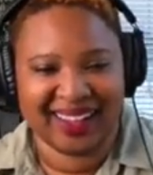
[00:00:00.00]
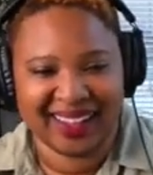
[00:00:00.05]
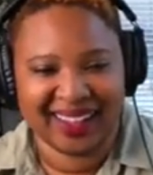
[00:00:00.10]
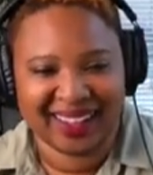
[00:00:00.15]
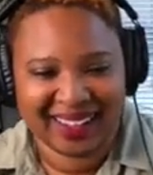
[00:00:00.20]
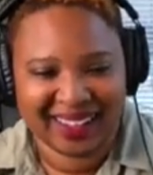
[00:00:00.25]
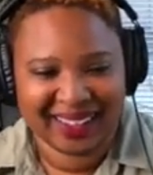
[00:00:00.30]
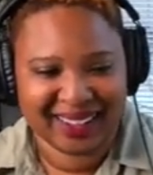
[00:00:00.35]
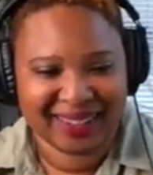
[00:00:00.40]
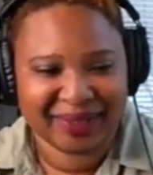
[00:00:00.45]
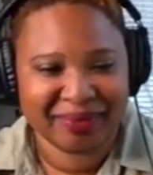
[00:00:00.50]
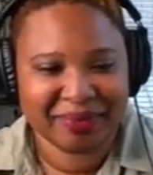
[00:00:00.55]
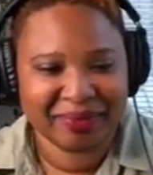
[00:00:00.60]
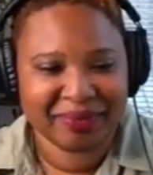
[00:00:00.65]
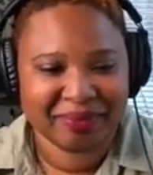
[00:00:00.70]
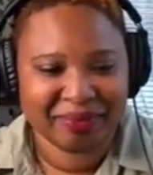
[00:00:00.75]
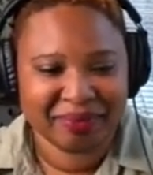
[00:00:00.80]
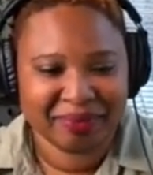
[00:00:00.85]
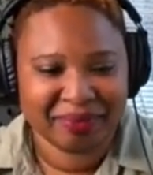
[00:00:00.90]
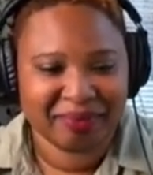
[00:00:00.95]

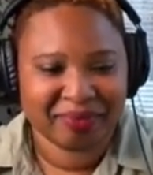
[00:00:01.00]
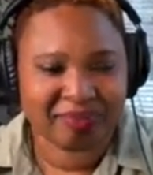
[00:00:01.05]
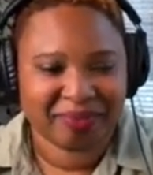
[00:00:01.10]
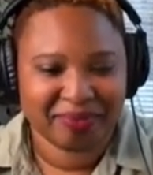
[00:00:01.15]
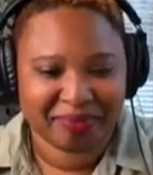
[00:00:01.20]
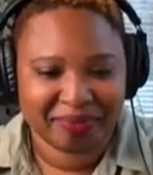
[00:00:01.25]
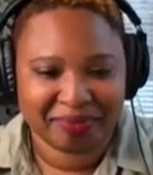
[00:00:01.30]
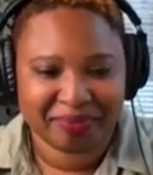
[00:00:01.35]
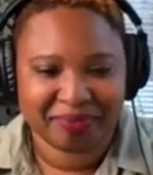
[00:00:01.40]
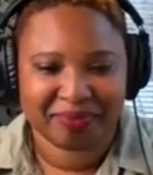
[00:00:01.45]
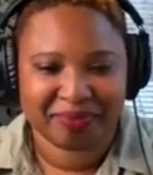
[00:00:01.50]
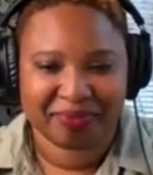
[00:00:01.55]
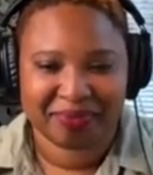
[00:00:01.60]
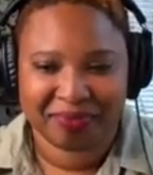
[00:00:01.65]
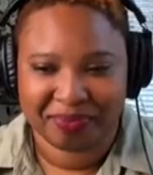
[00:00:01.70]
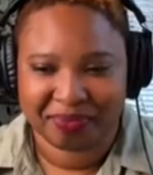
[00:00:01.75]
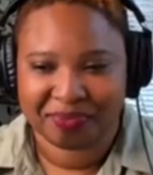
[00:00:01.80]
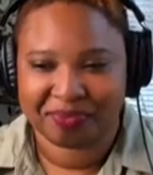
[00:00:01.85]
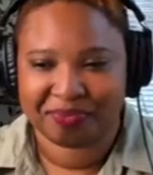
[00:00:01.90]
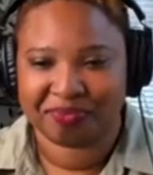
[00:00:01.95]

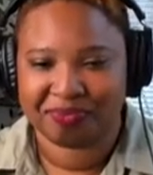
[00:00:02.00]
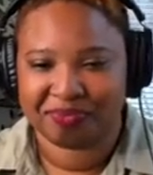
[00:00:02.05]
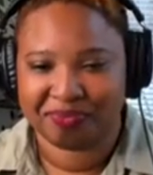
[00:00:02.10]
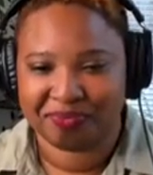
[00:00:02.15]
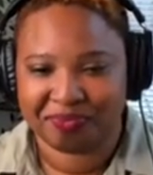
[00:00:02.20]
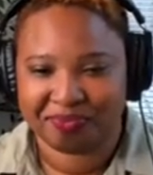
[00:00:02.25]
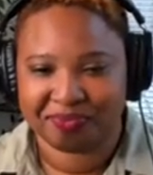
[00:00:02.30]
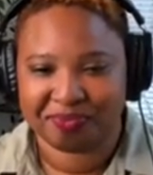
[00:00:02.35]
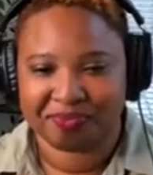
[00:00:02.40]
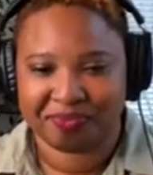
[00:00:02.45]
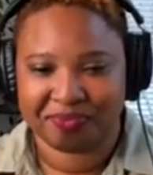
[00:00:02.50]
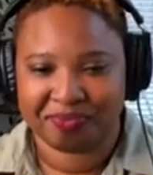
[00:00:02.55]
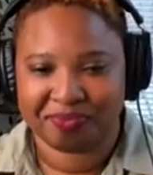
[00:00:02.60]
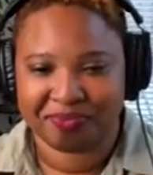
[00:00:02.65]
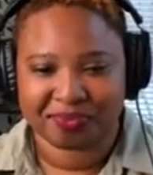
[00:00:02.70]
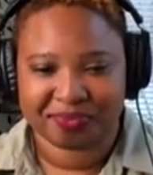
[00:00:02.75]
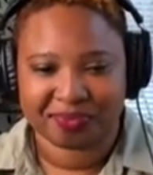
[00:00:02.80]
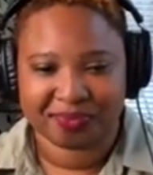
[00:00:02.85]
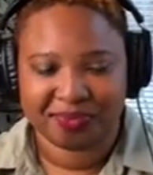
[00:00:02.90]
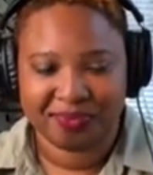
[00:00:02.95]

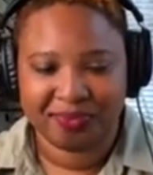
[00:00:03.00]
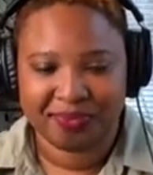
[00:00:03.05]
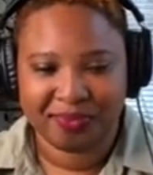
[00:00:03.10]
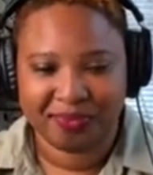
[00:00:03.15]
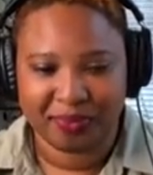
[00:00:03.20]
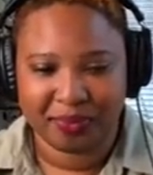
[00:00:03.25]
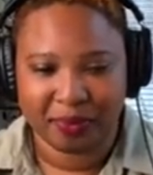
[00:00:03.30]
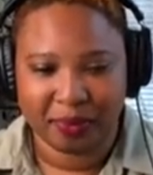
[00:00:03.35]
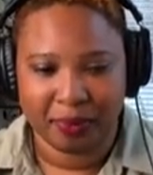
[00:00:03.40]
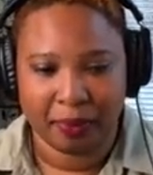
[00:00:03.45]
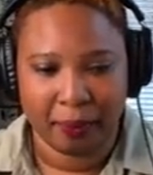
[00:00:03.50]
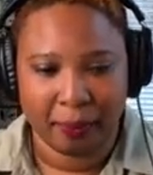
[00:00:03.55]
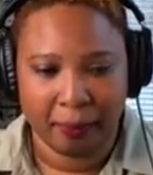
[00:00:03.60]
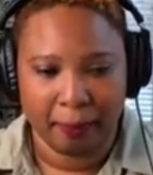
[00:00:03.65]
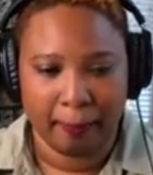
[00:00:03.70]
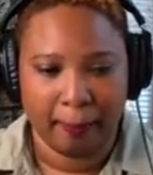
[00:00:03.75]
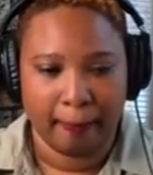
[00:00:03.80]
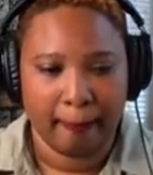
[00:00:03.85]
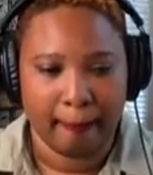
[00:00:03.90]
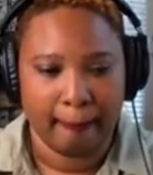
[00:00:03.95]

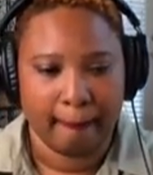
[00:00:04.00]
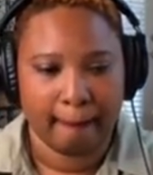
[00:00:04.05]
(not speaking)